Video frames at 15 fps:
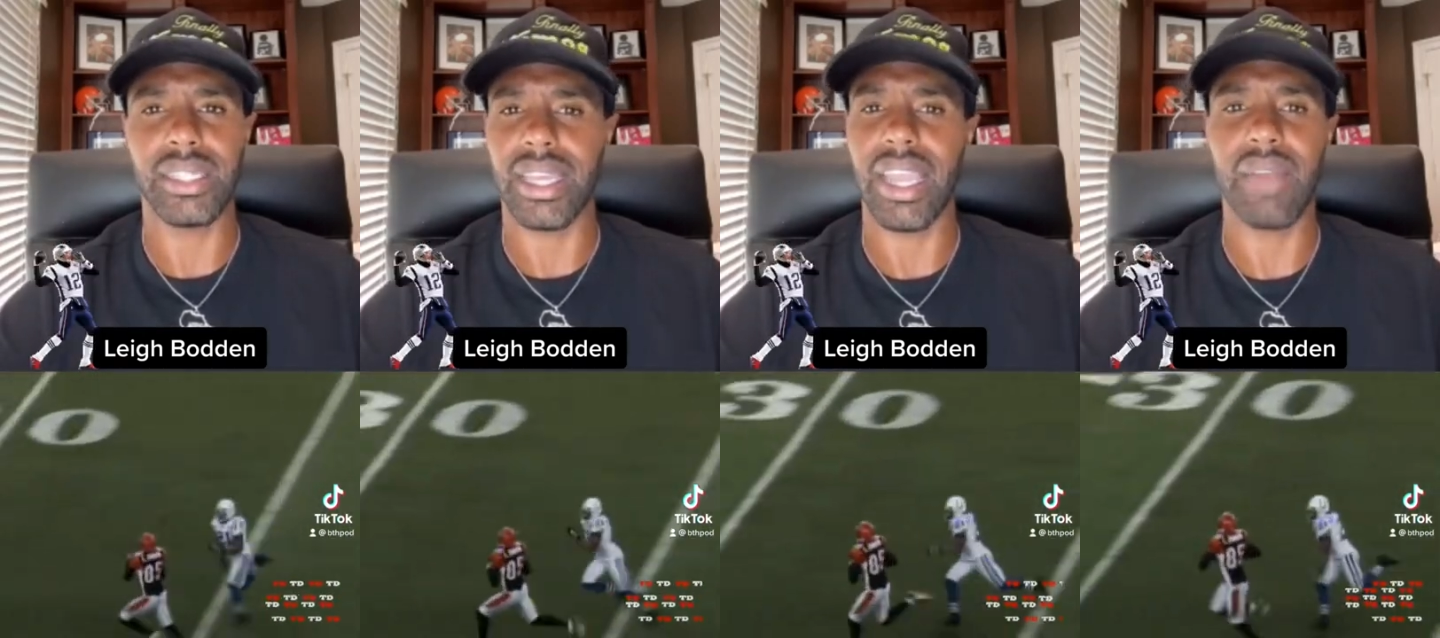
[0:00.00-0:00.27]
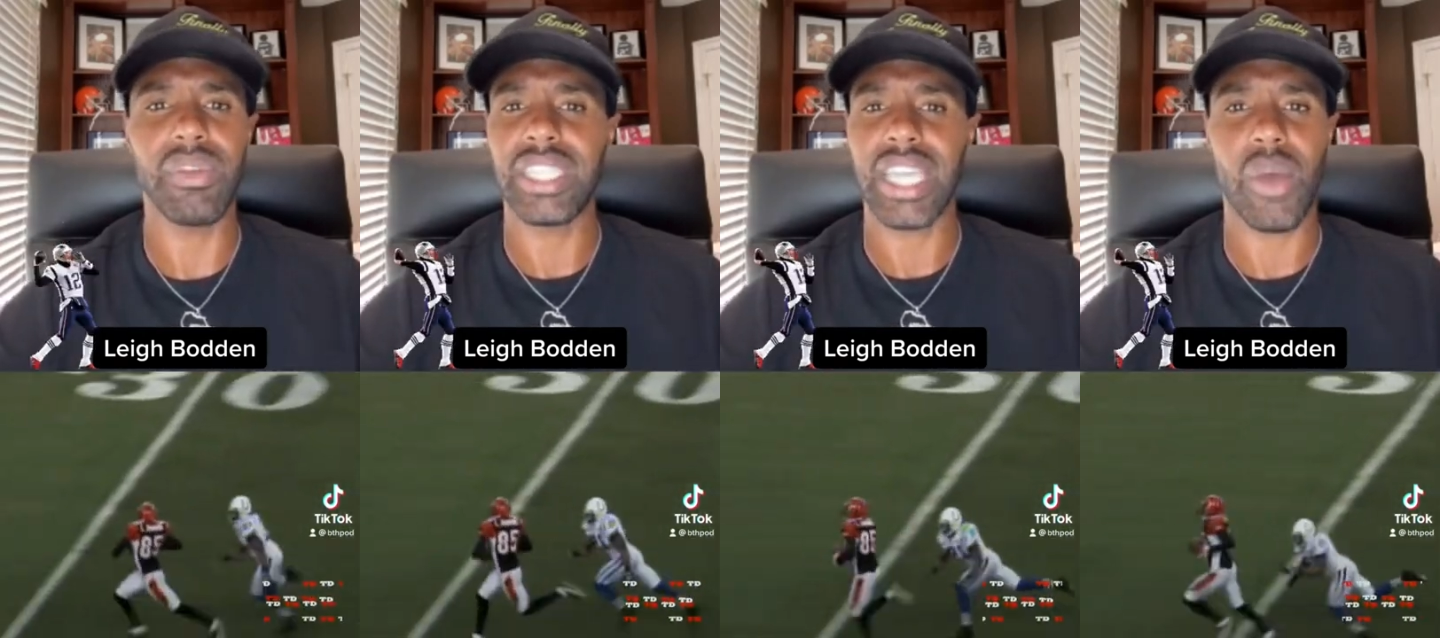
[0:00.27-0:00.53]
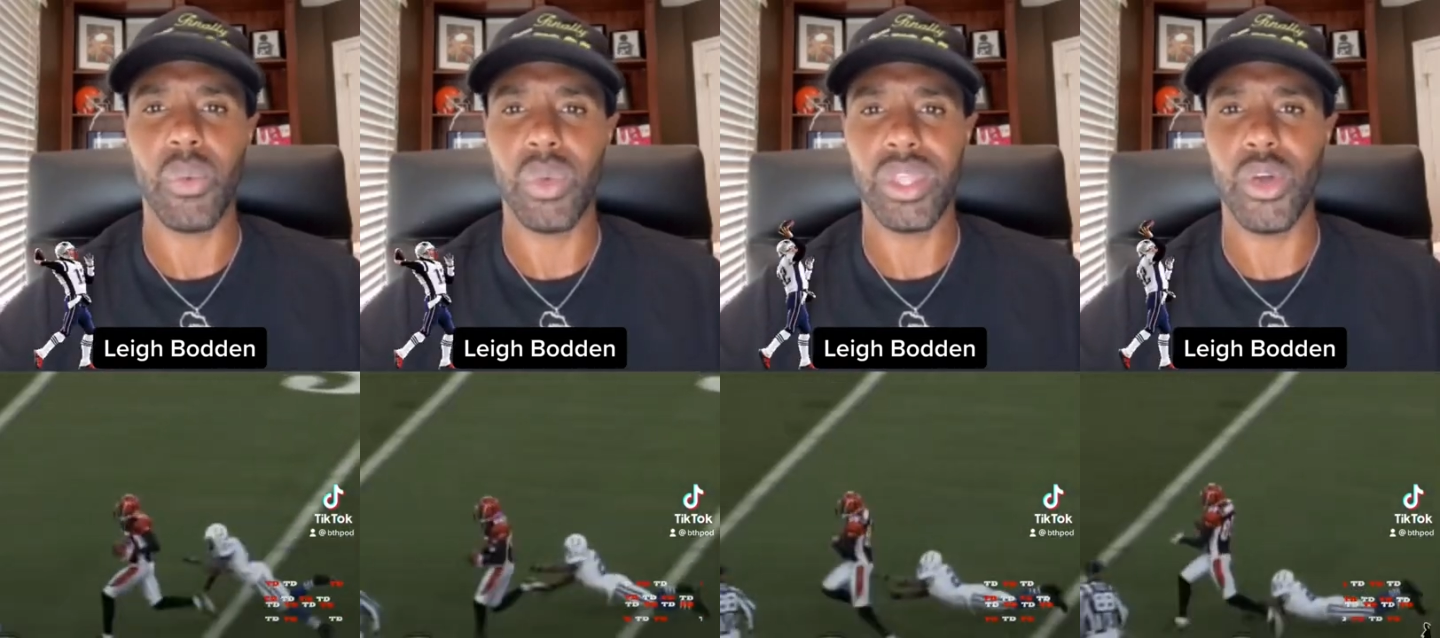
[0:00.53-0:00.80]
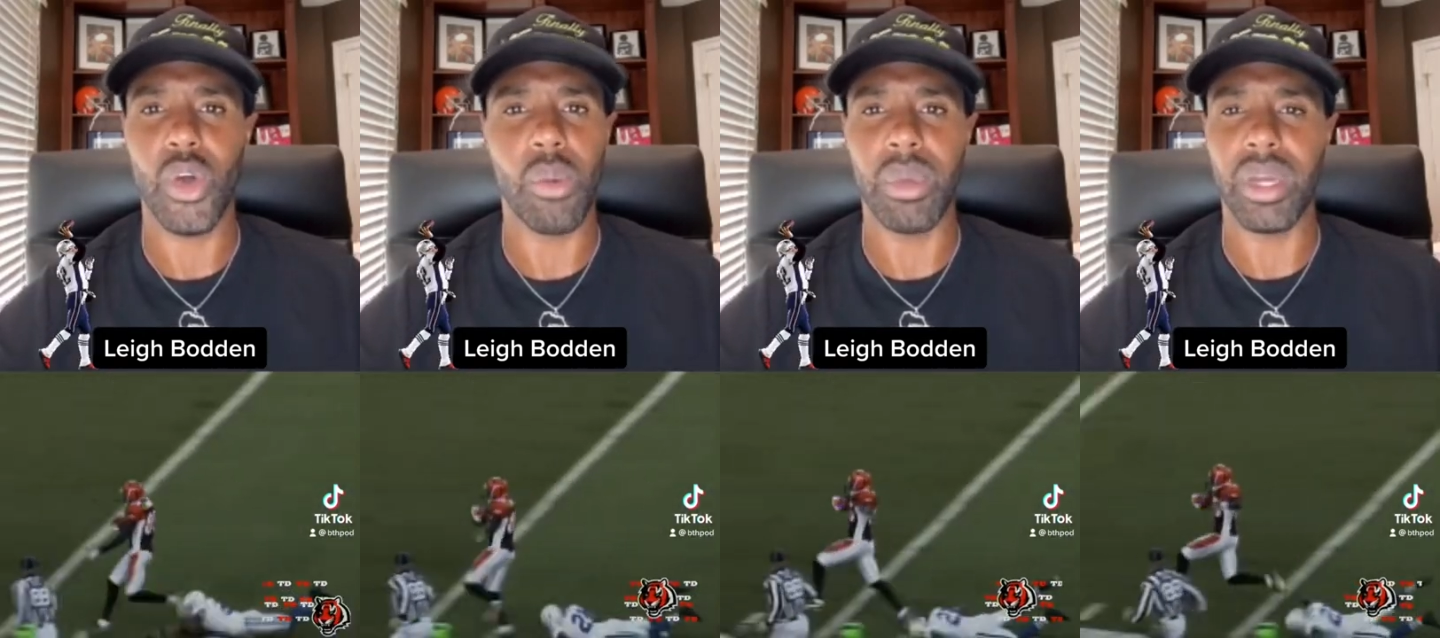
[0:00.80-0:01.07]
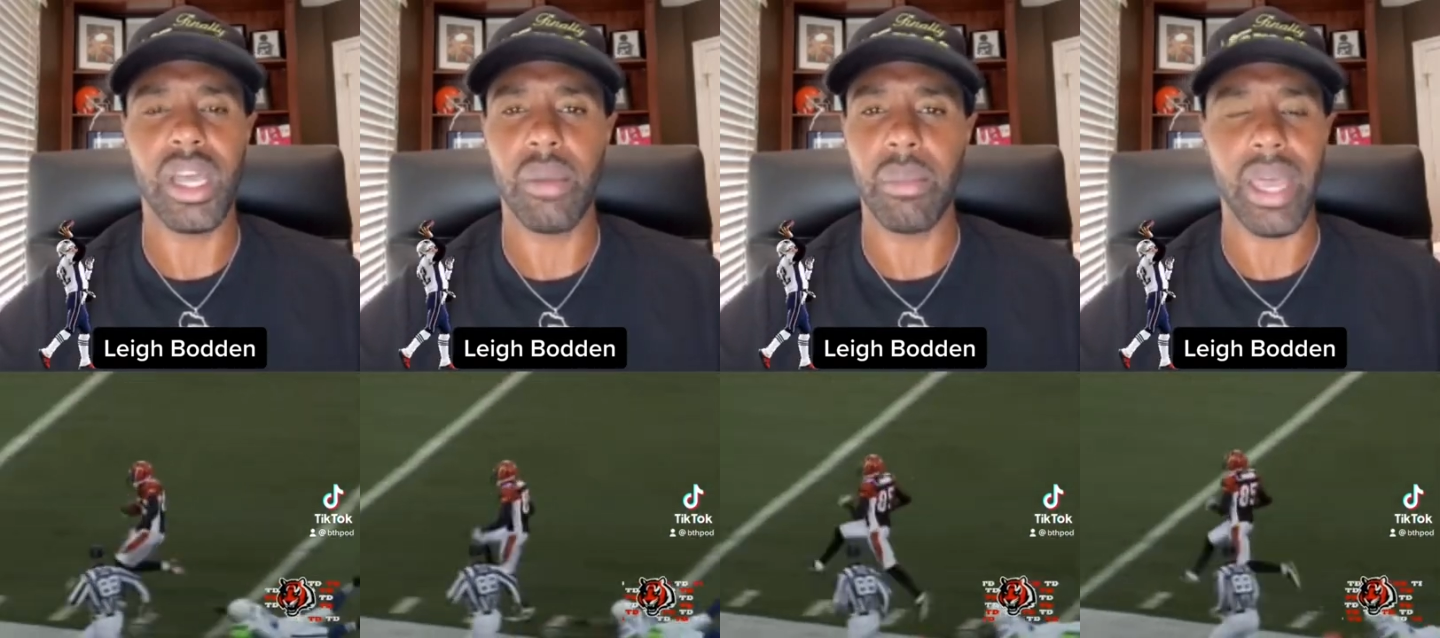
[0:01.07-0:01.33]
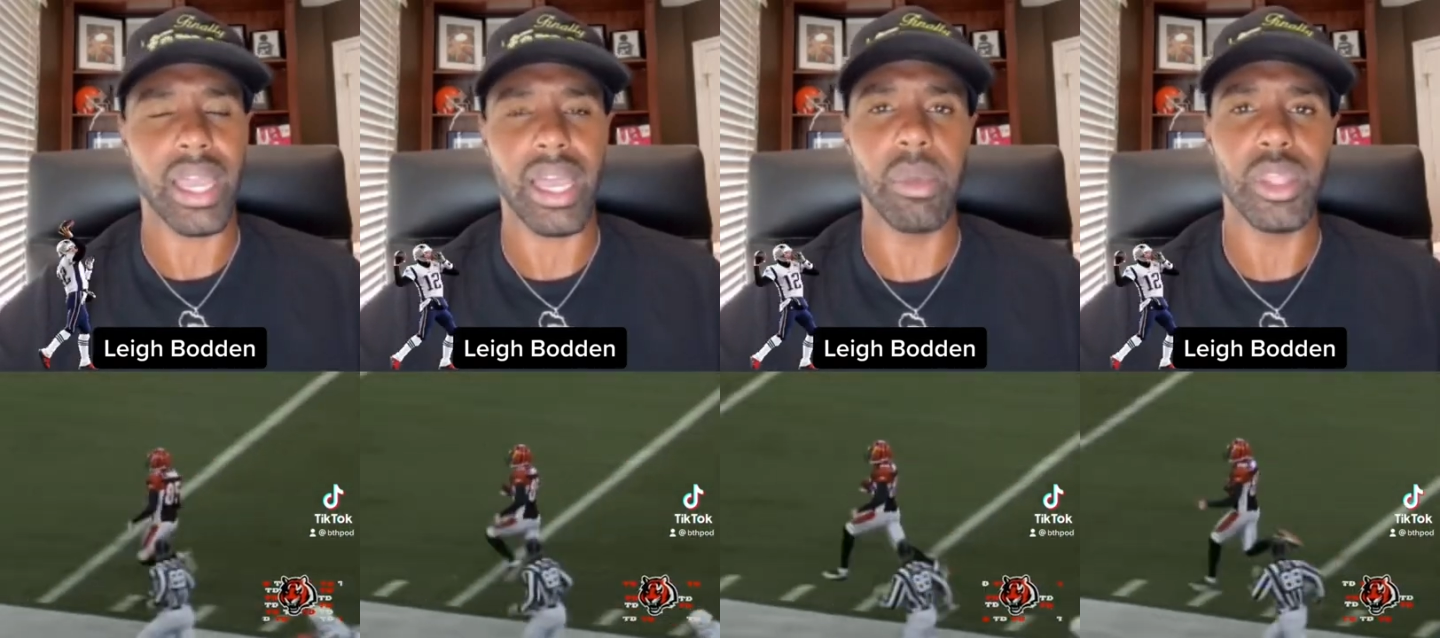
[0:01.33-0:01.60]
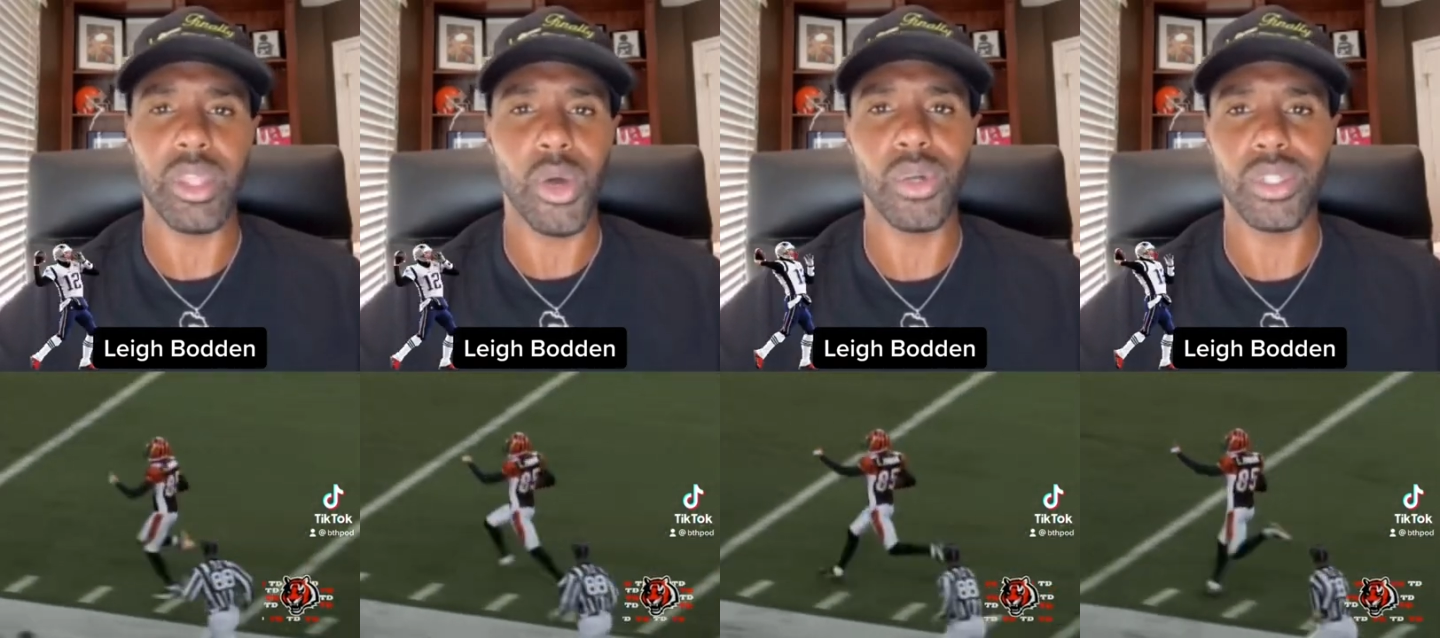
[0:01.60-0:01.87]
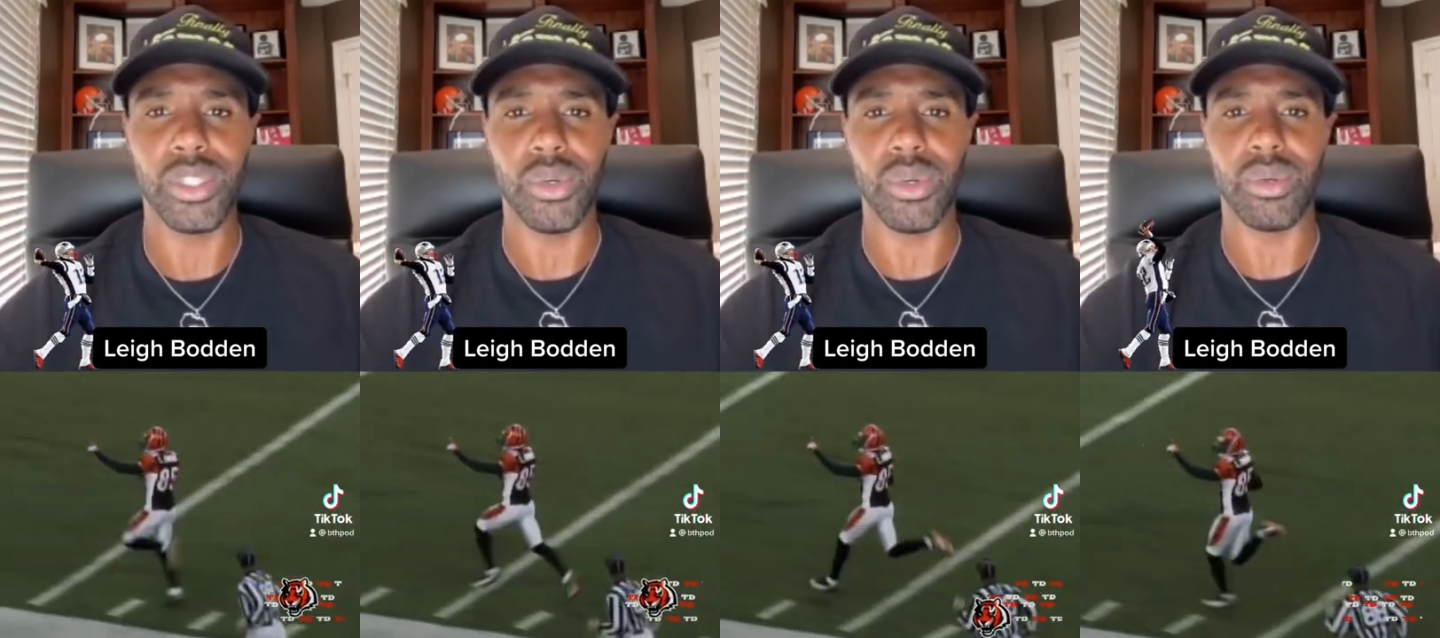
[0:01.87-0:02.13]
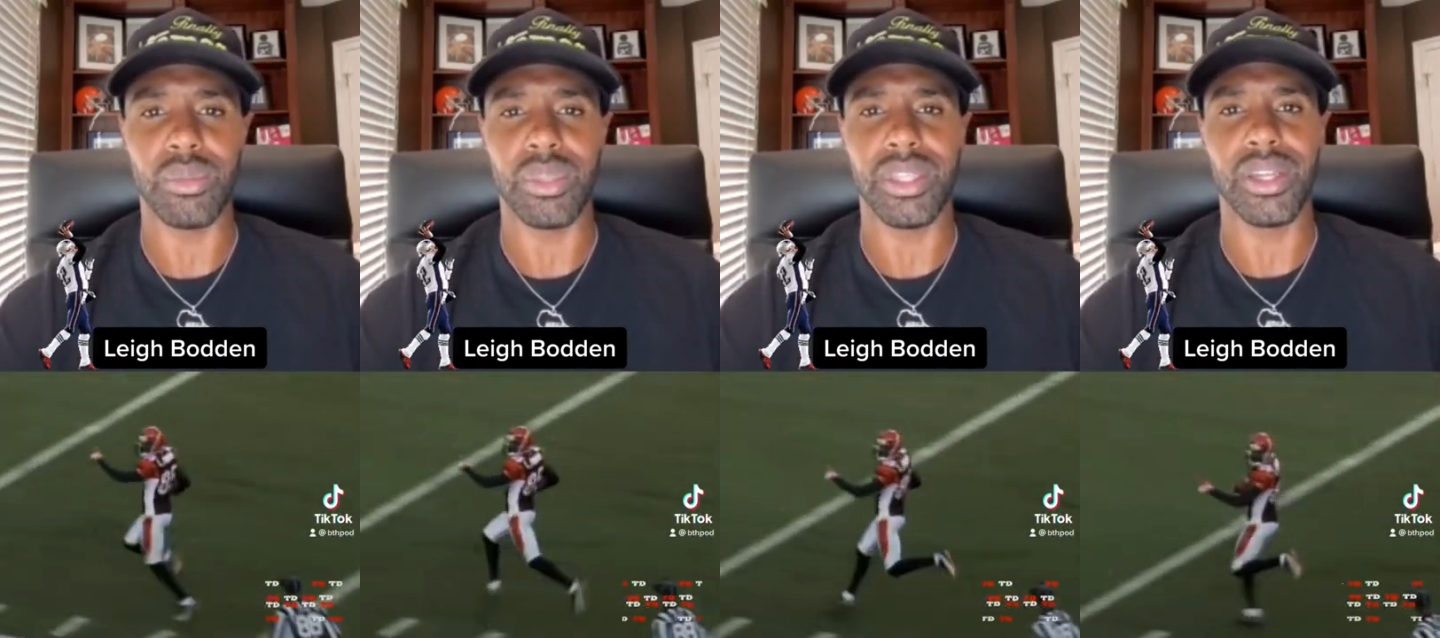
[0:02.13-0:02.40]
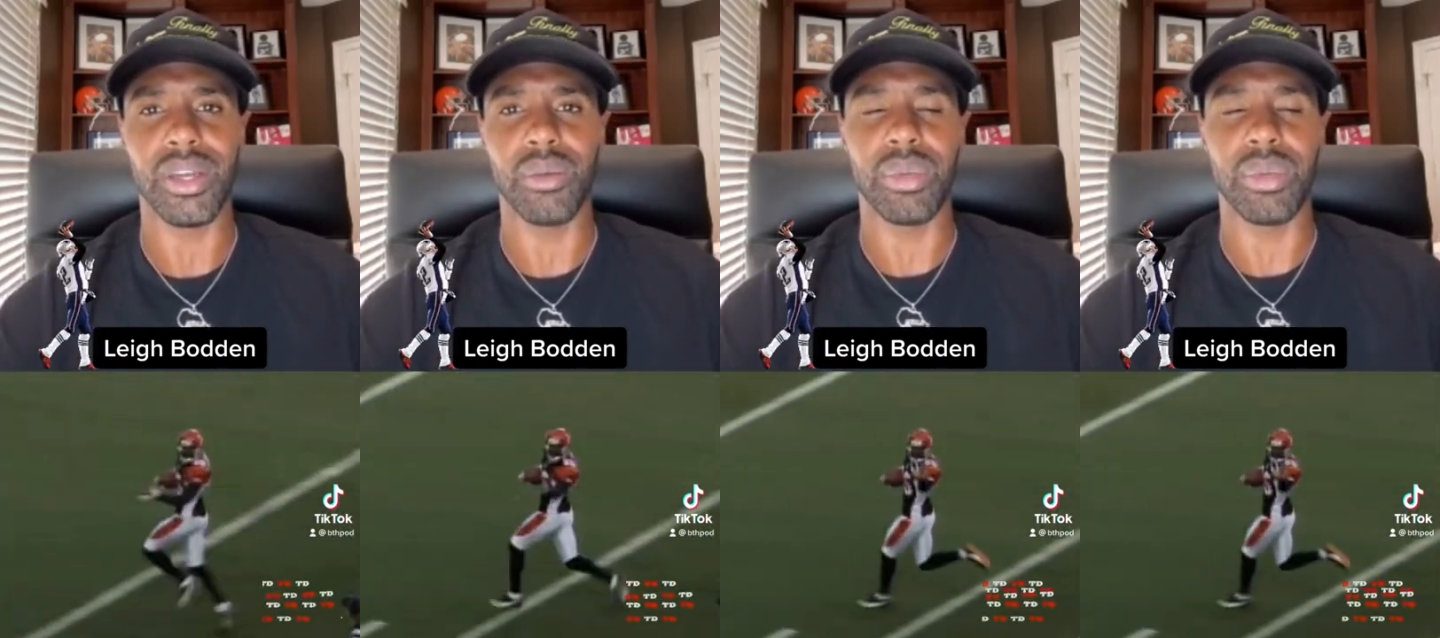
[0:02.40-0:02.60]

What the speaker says: Like every time we throw him a comeback, I'm gonna throw it to him, you know,